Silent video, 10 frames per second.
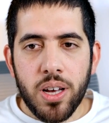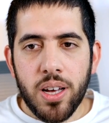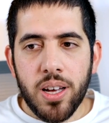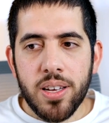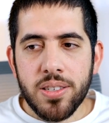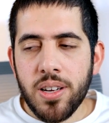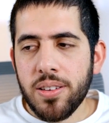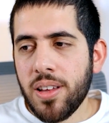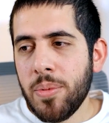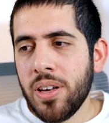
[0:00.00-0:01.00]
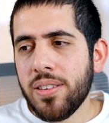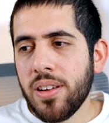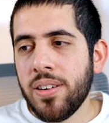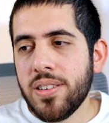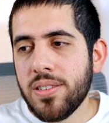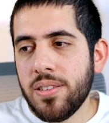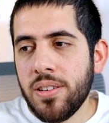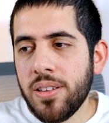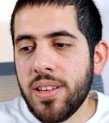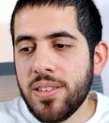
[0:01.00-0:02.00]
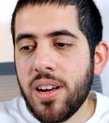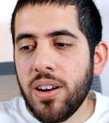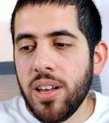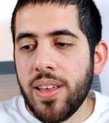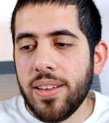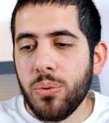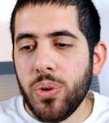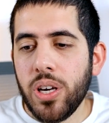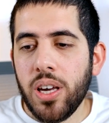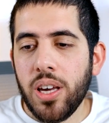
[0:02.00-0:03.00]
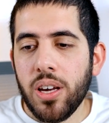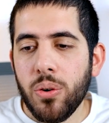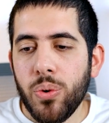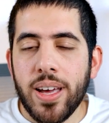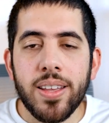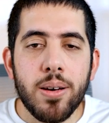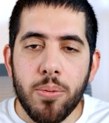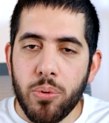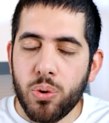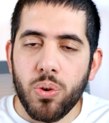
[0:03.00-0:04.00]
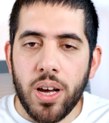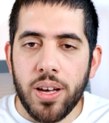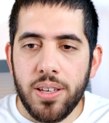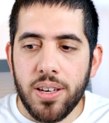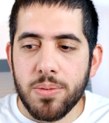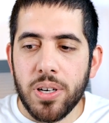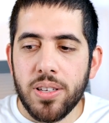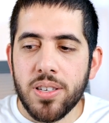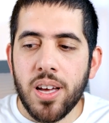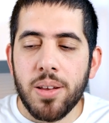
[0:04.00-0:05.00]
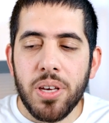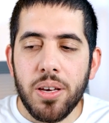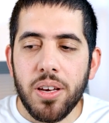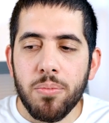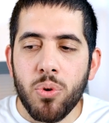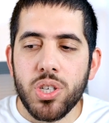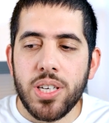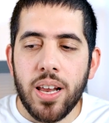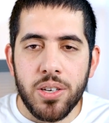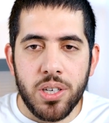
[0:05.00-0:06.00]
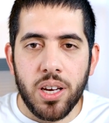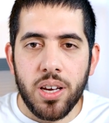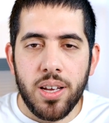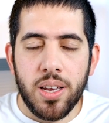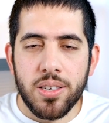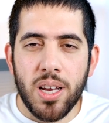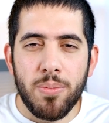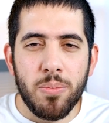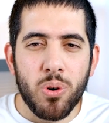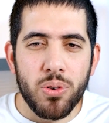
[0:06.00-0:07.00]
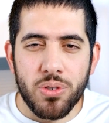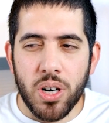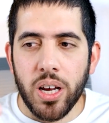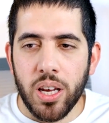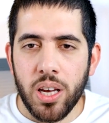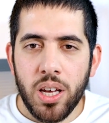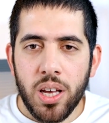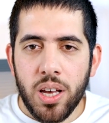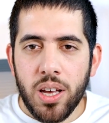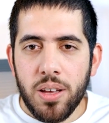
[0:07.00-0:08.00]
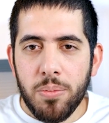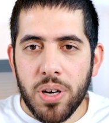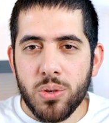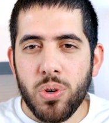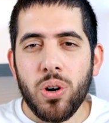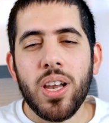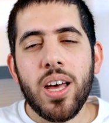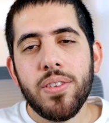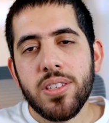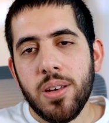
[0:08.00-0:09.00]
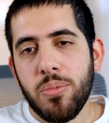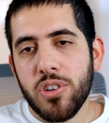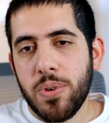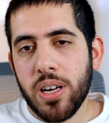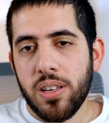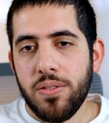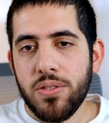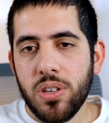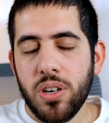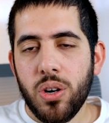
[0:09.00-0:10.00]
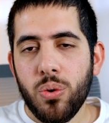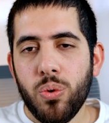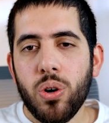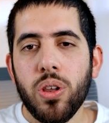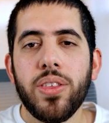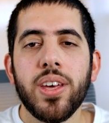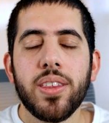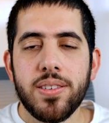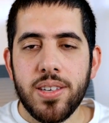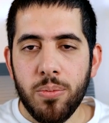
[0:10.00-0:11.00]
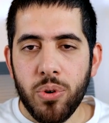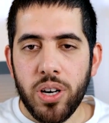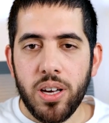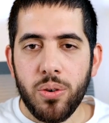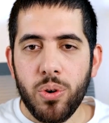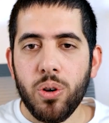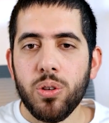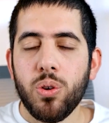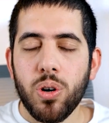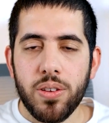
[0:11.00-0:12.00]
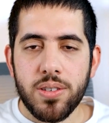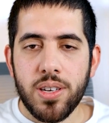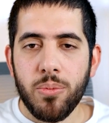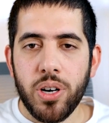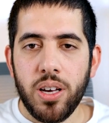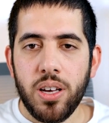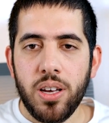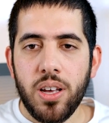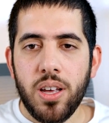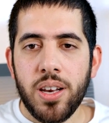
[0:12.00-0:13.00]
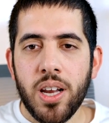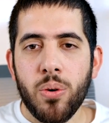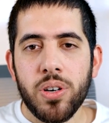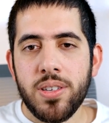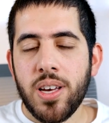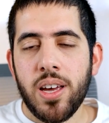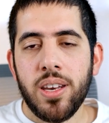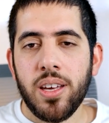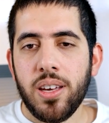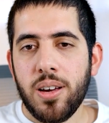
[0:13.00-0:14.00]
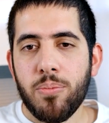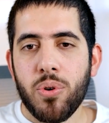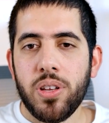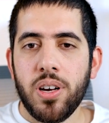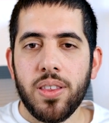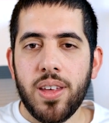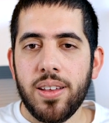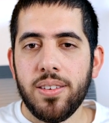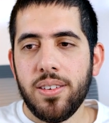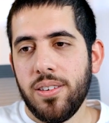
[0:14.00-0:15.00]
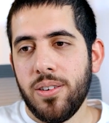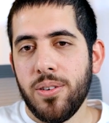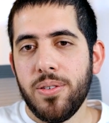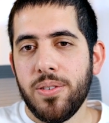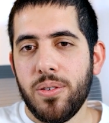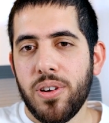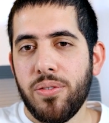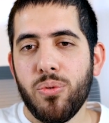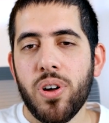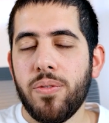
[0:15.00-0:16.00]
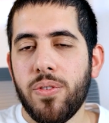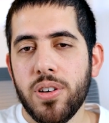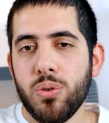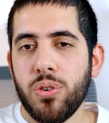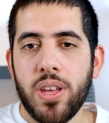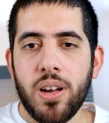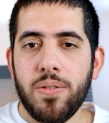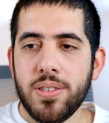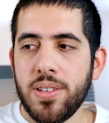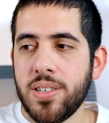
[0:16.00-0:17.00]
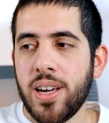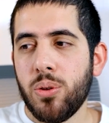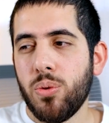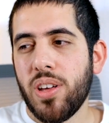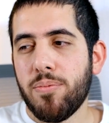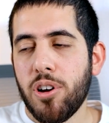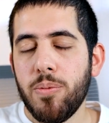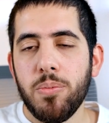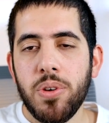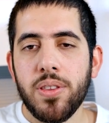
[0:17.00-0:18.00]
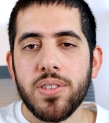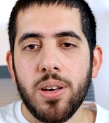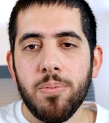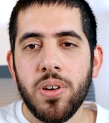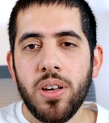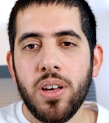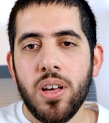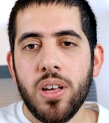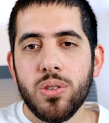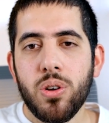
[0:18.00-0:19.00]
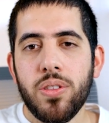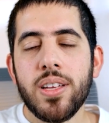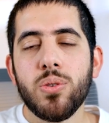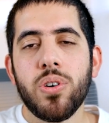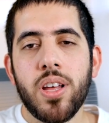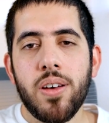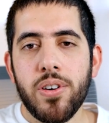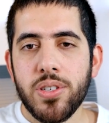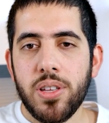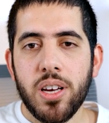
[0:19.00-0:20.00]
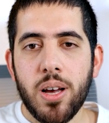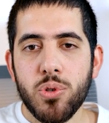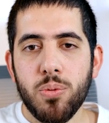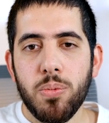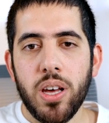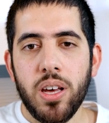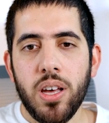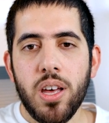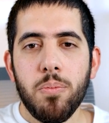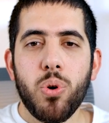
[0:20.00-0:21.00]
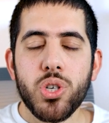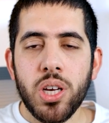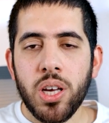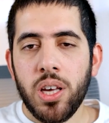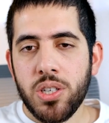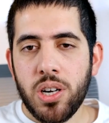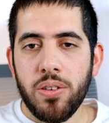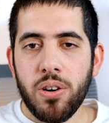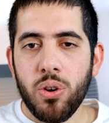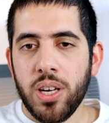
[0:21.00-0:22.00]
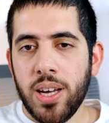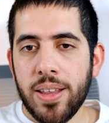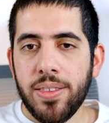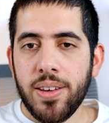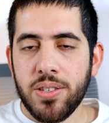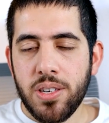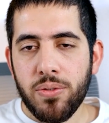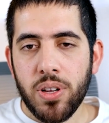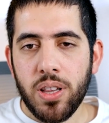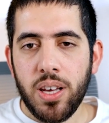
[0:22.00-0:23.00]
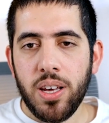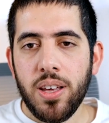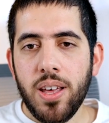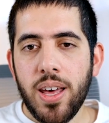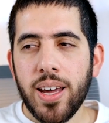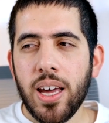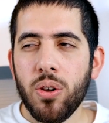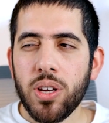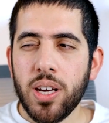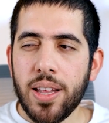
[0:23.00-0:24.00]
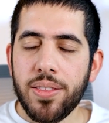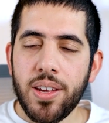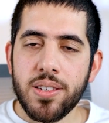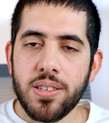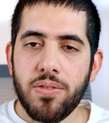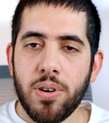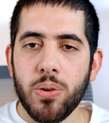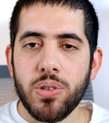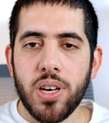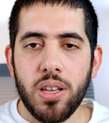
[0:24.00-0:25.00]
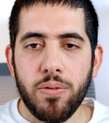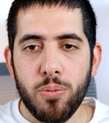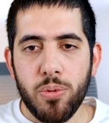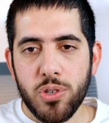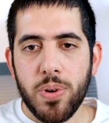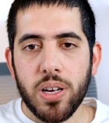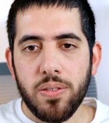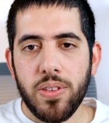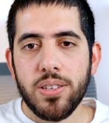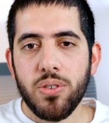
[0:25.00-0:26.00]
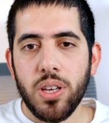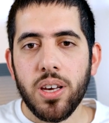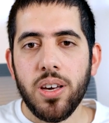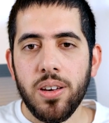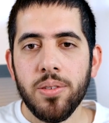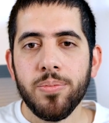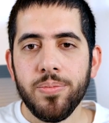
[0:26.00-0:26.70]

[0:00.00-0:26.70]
uh, it's not, I mean, not unless, not necessarily that we, we can't come up with cool ideas, but it's going to be more challenging and it's going to be more dry because we all have the same perspectives. We all think the same way. We all talk the same way. And now we're designing a product that, you know, if one of us or 10 of us designed it, would have probably been the same. So that's where diversity comes to play. Pushing each other, looking at things differently, again, looking at things from outside of your perspective, that's really key.